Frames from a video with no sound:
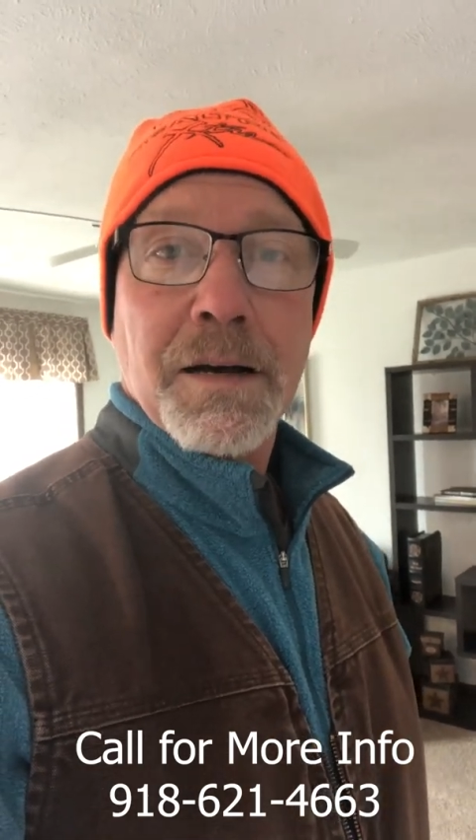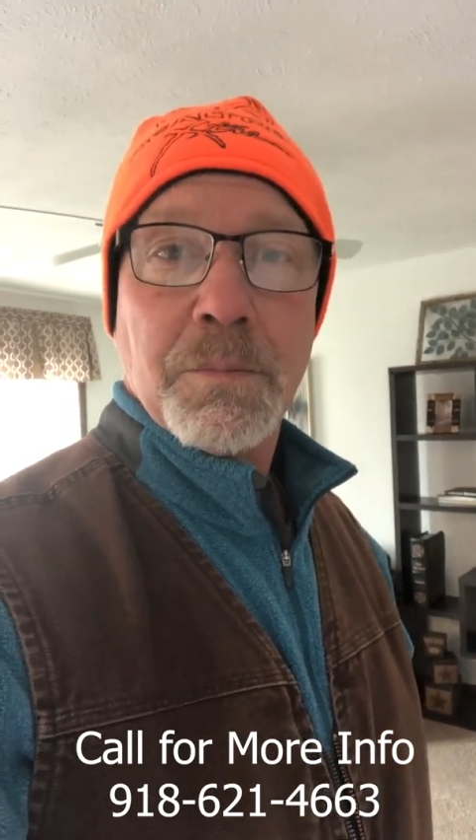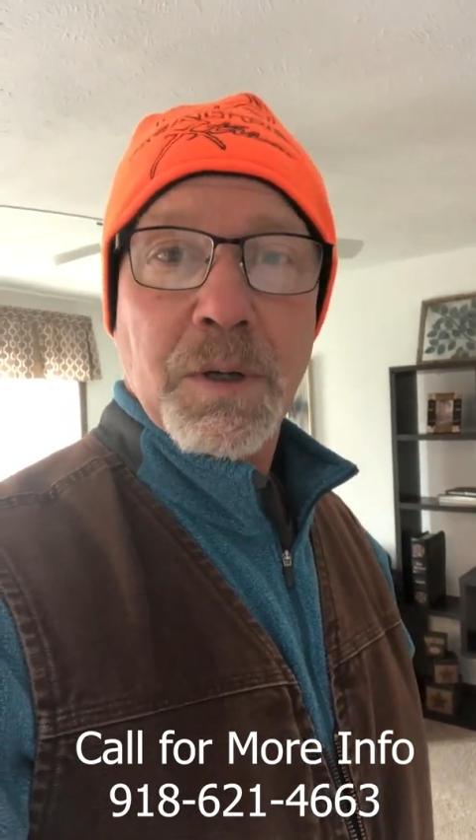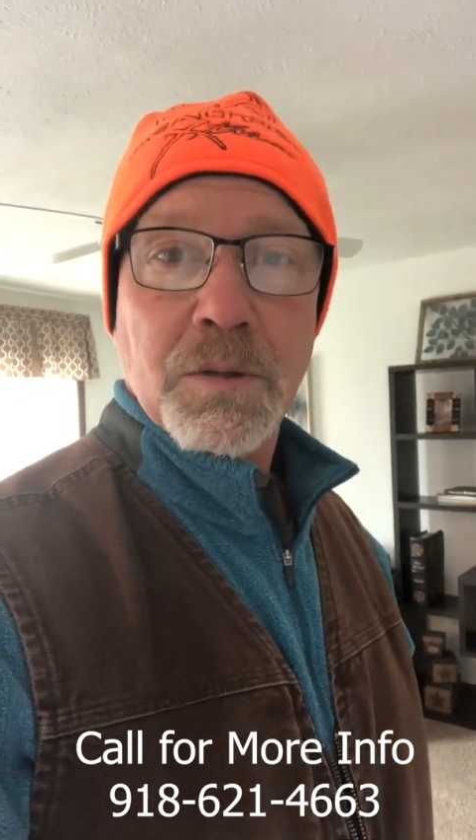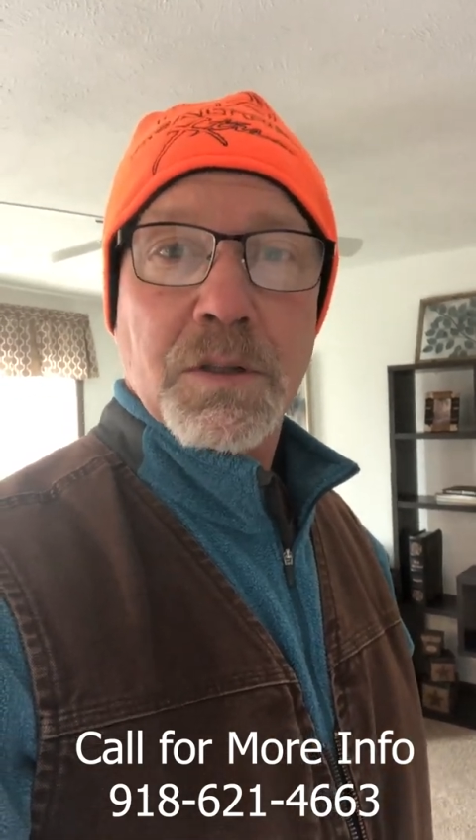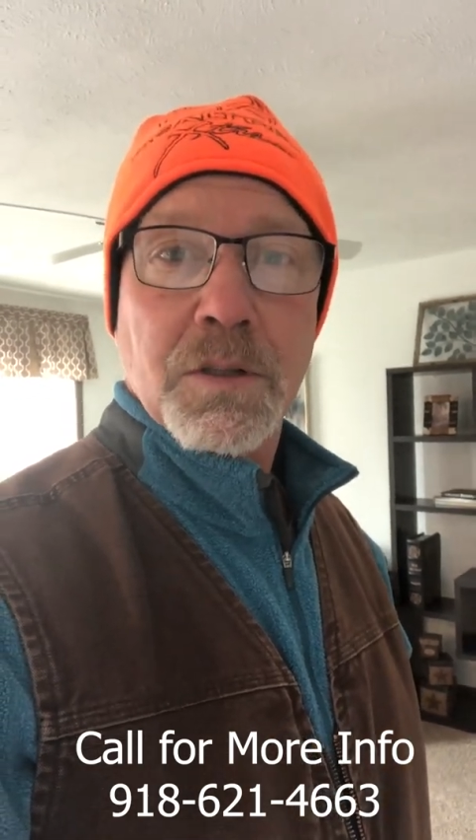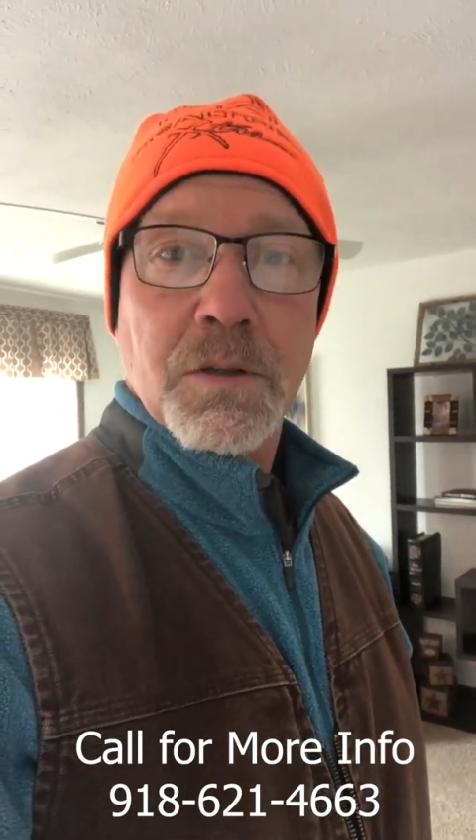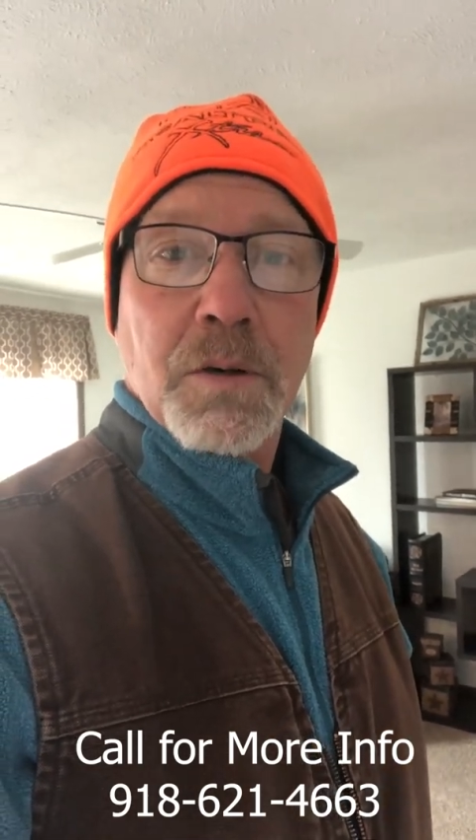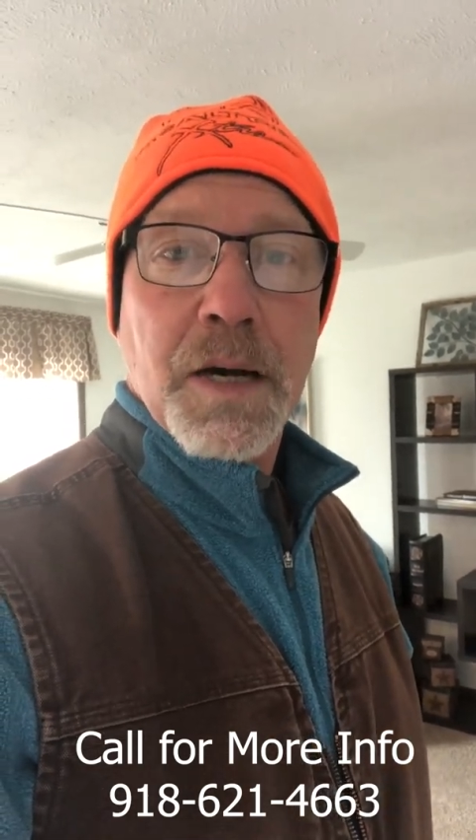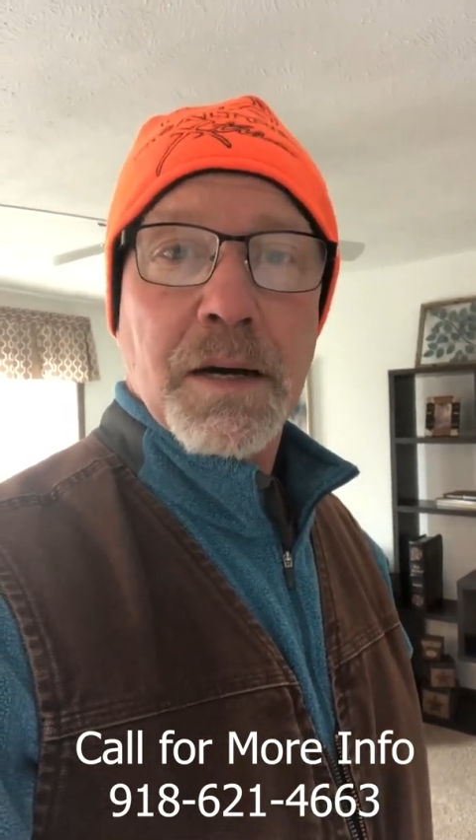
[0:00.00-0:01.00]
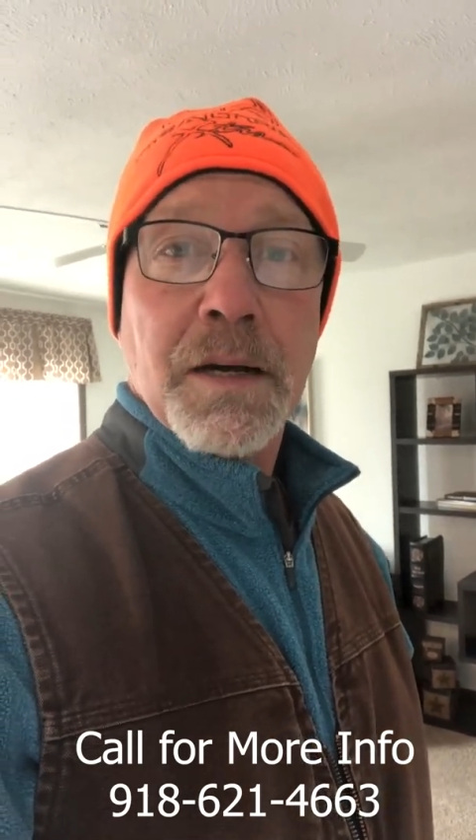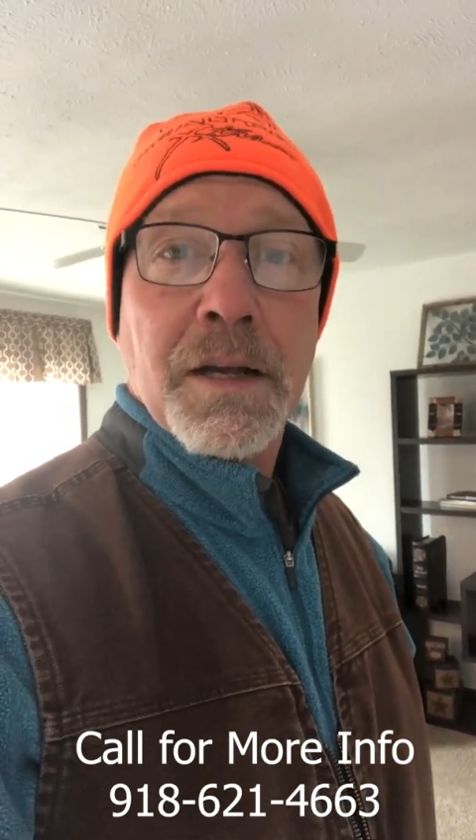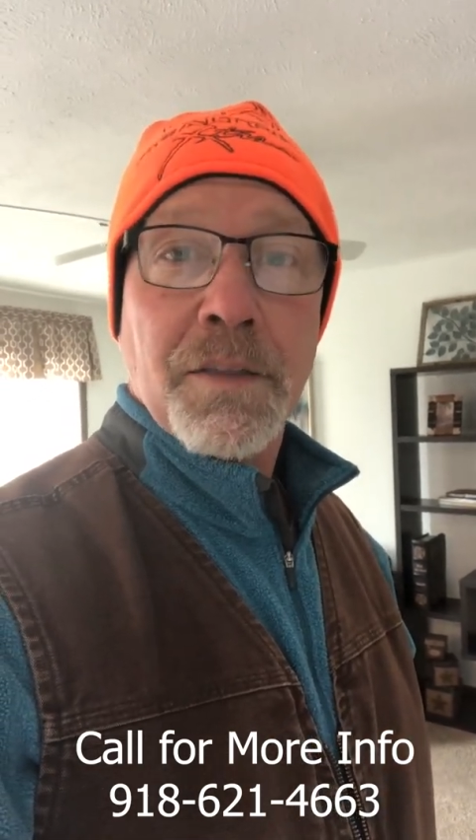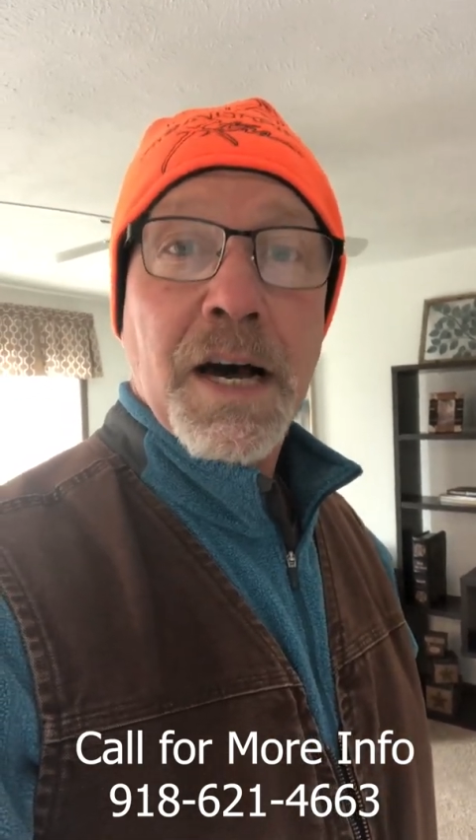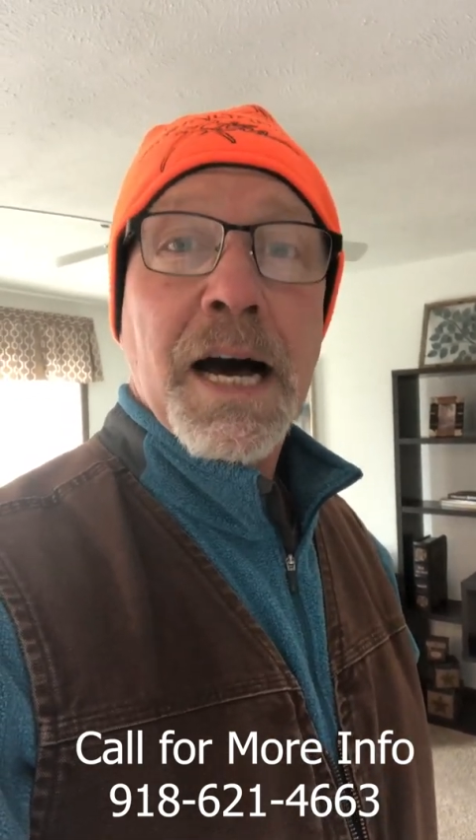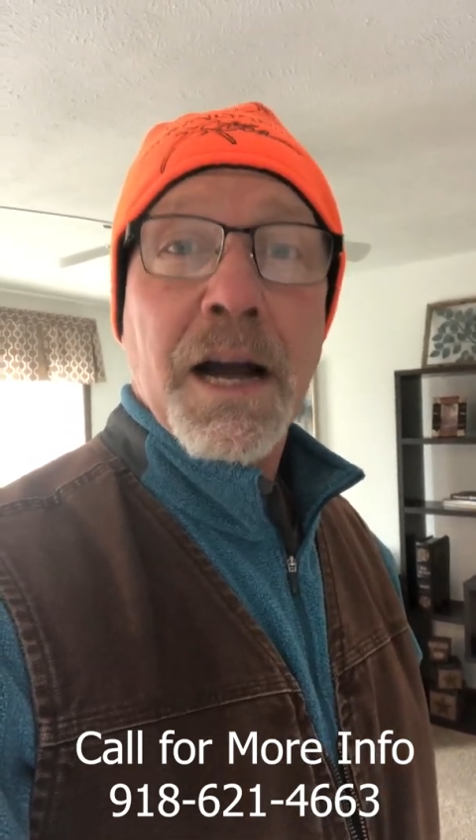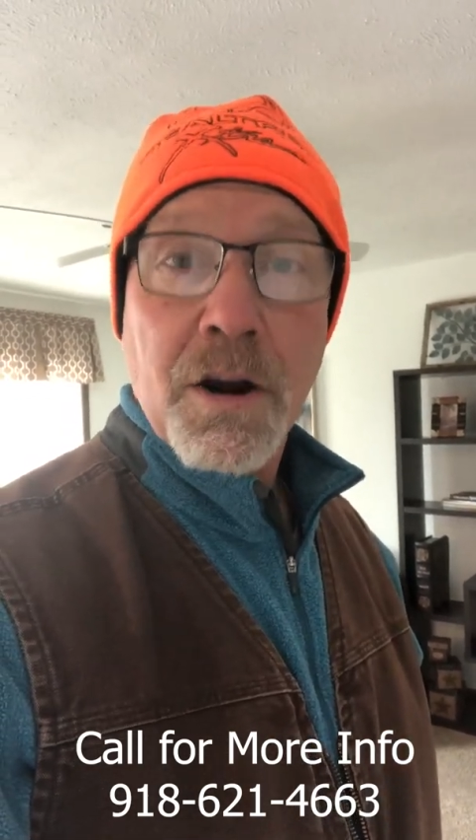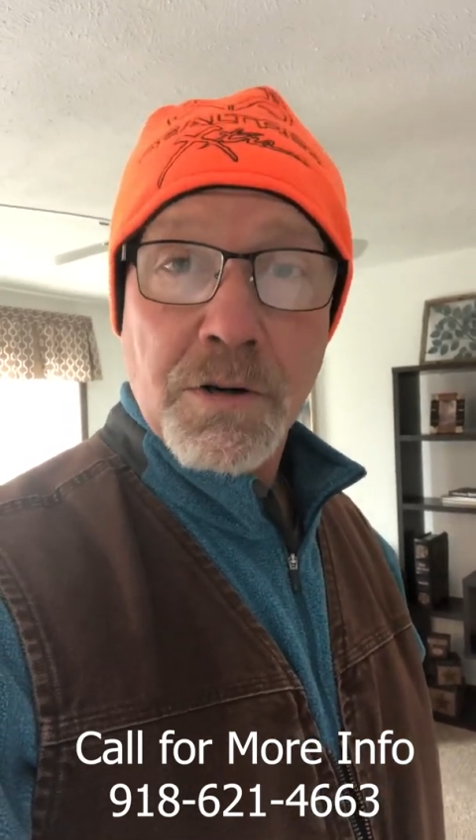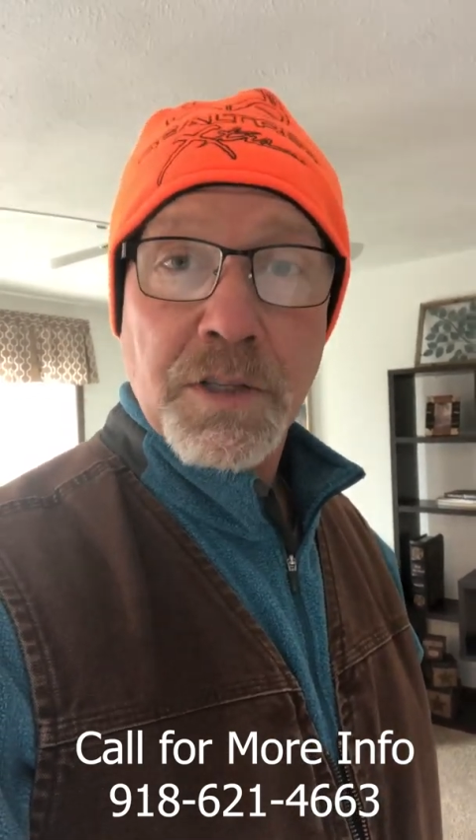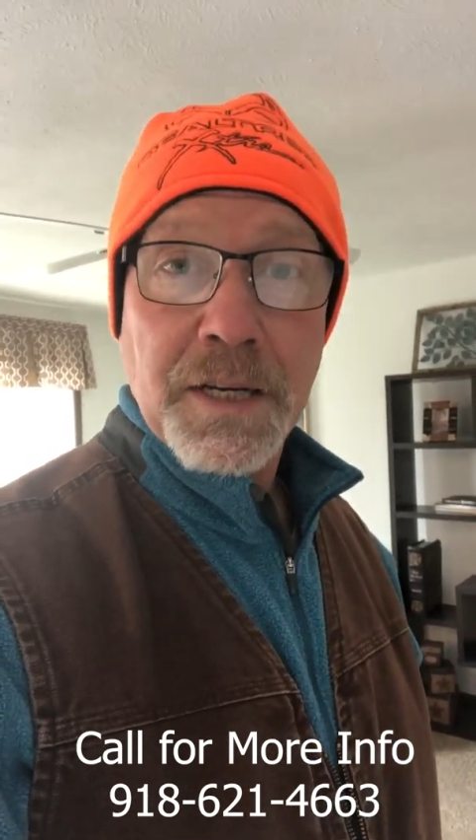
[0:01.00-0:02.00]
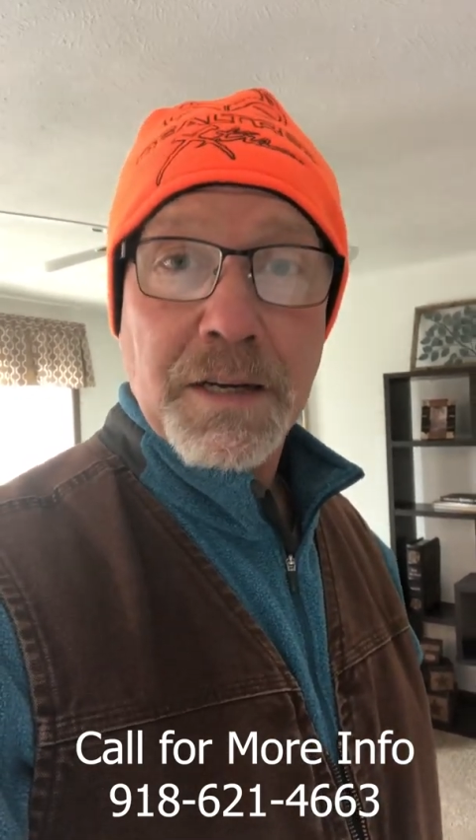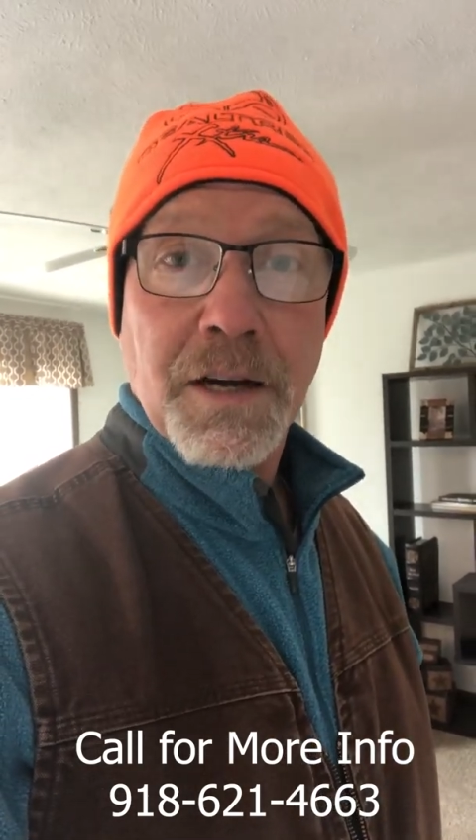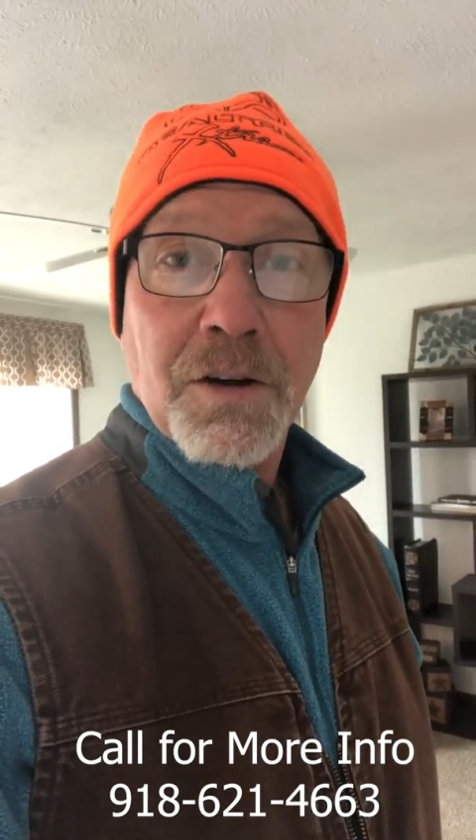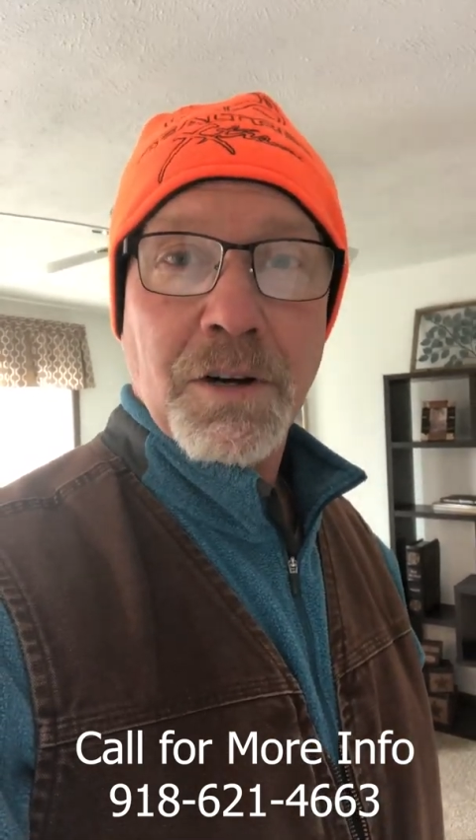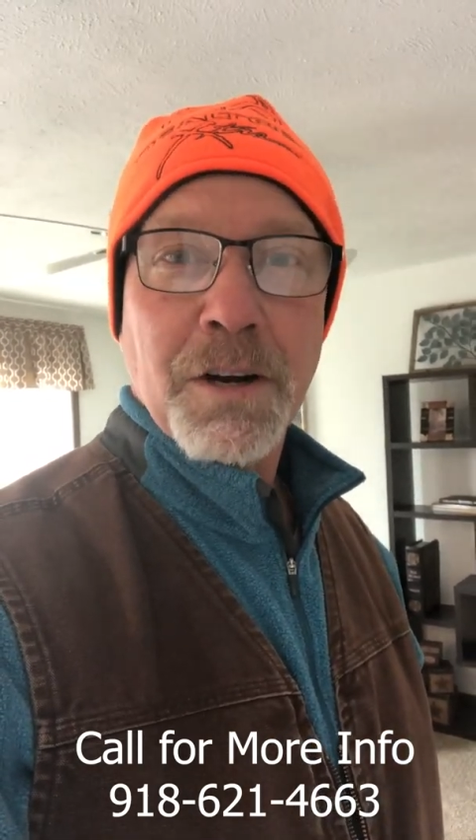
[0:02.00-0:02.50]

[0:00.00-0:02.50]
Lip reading: built to the IRC code